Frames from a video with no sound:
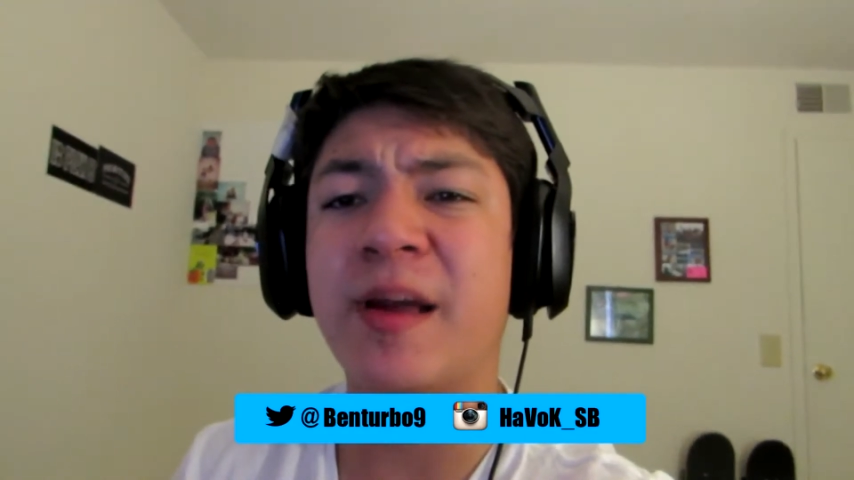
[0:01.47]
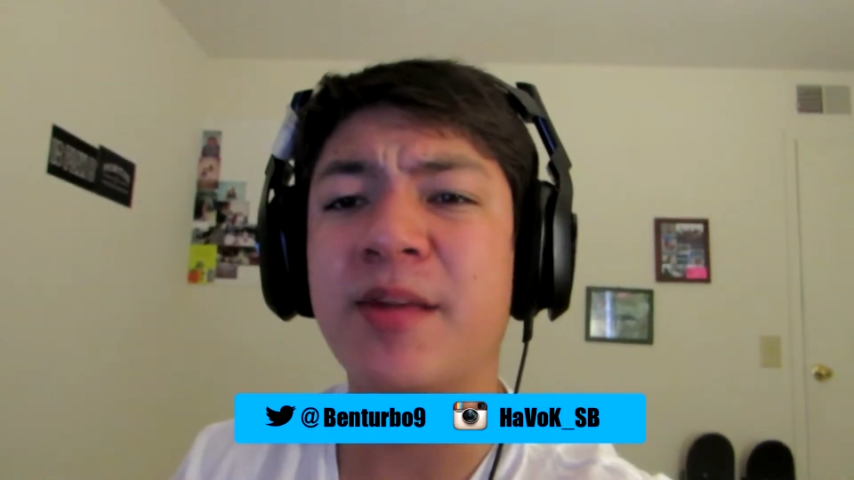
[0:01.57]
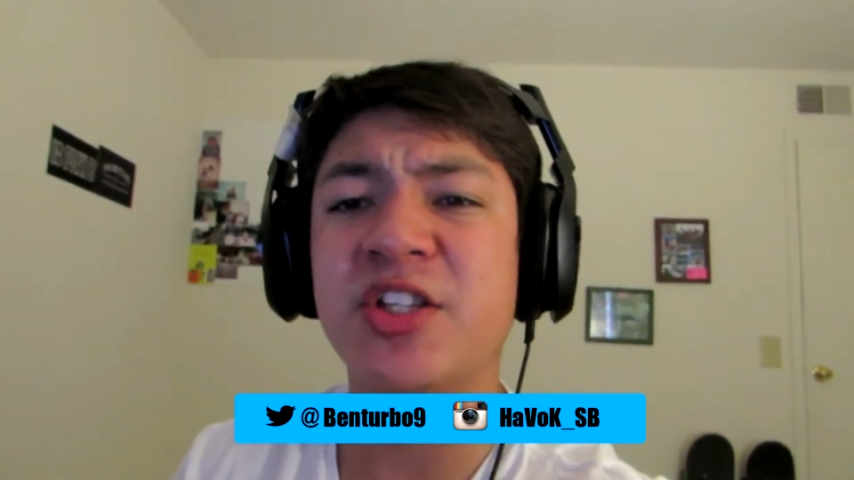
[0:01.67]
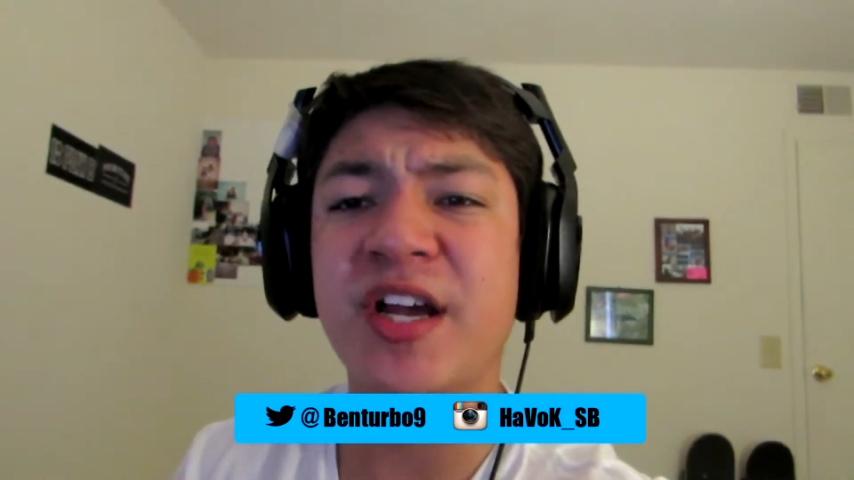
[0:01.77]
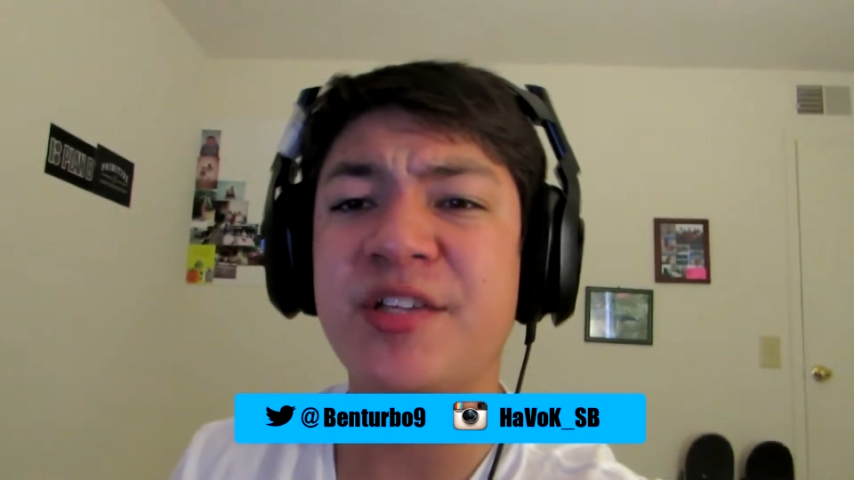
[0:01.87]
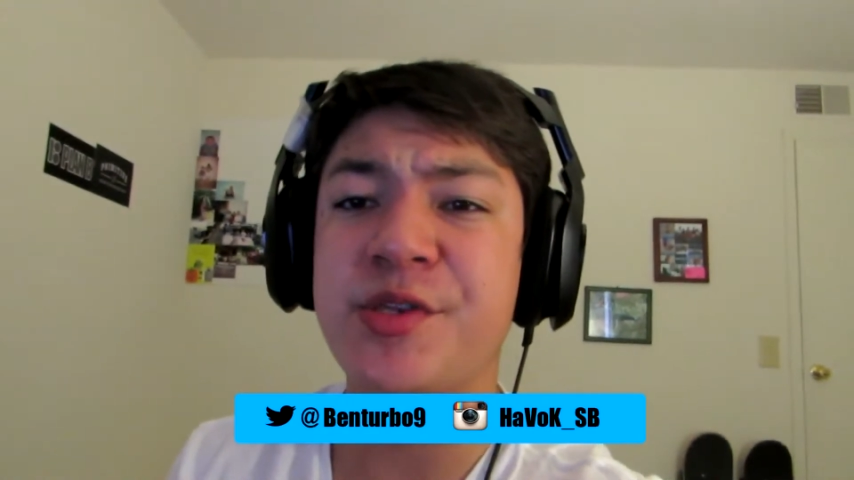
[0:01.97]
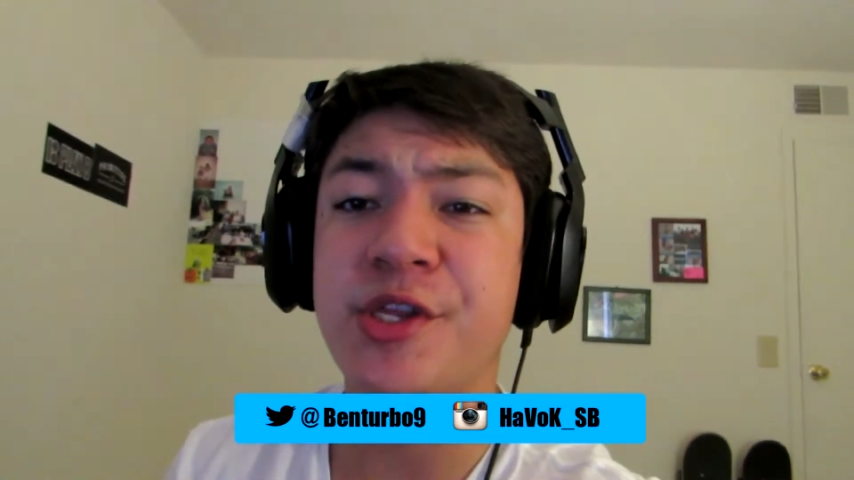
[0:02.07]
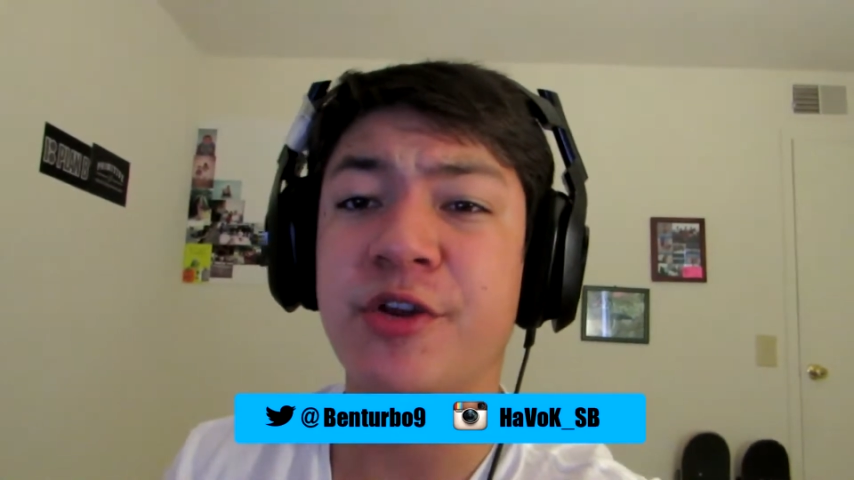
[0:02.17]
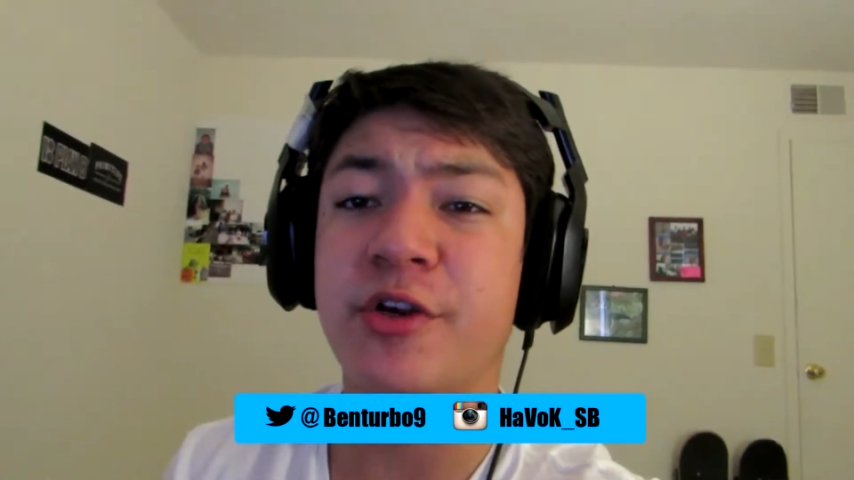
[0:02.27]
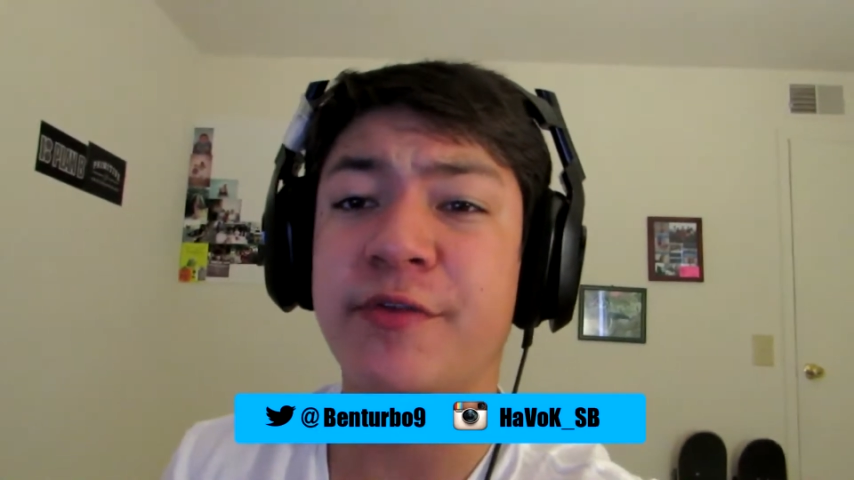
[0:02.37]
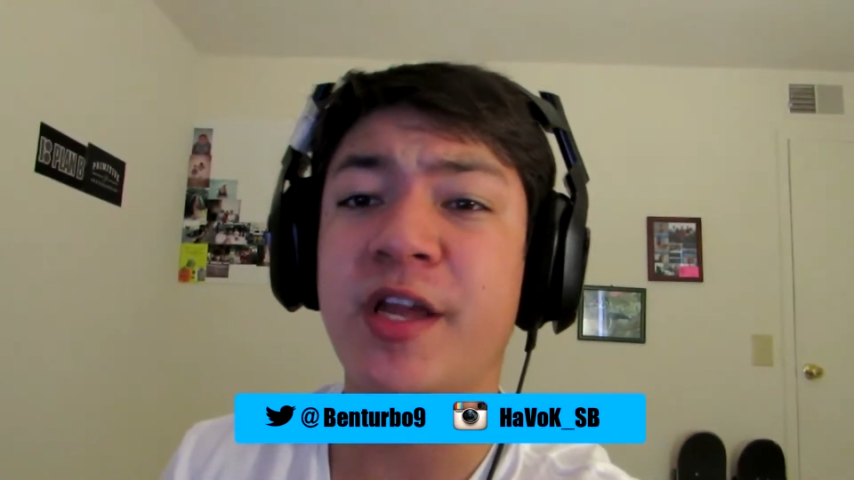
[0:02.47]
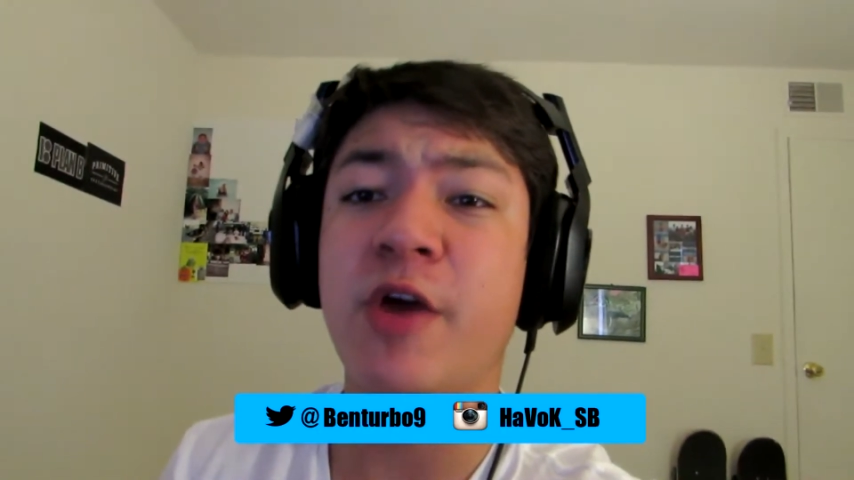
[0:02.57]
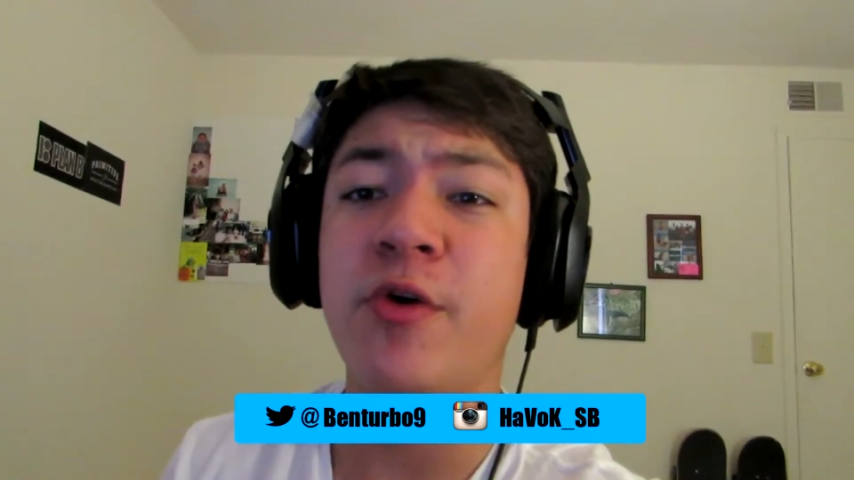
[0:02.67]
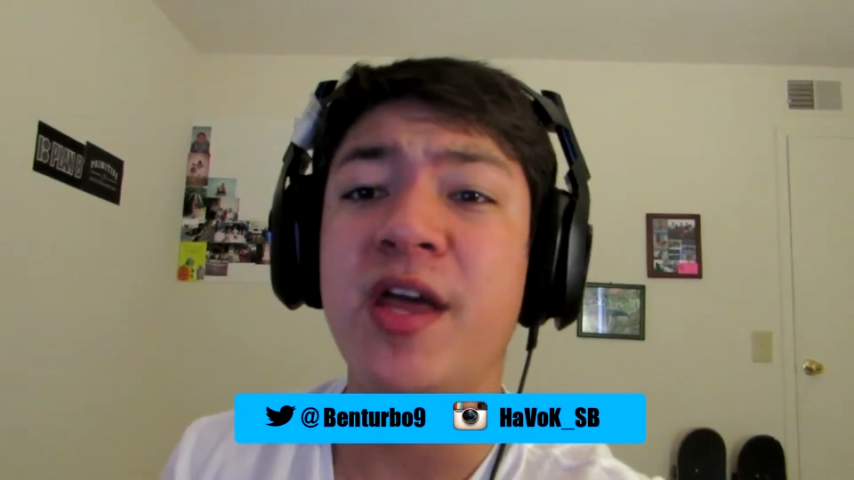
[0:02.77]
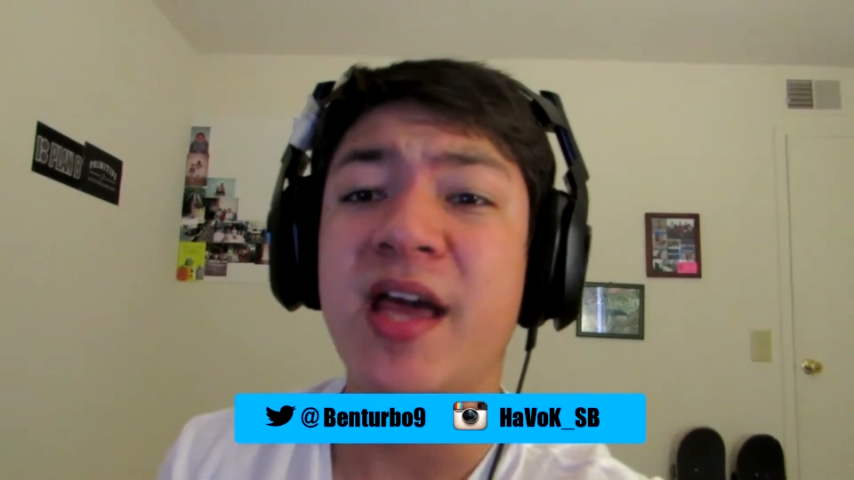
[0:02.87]
coming at you guys with another
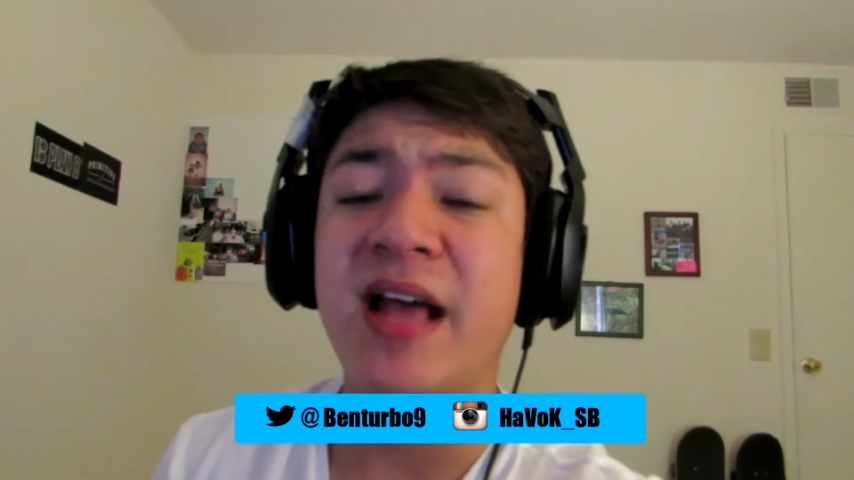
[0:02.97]
video.